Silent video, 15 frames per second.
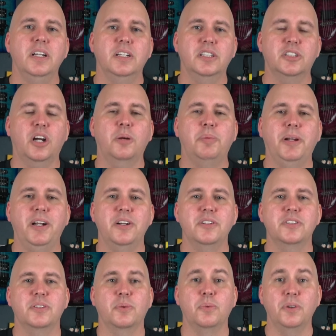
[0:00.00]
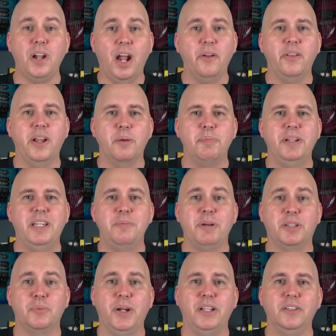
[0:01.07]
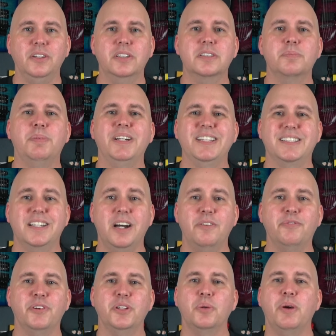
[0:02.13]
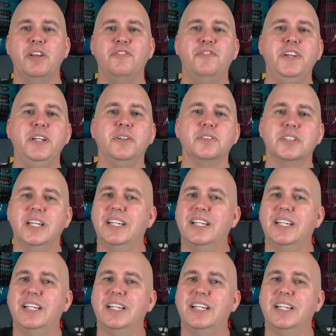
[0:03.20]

Guitar players not only are picky about the way it looks, but its comfort and the way it feels.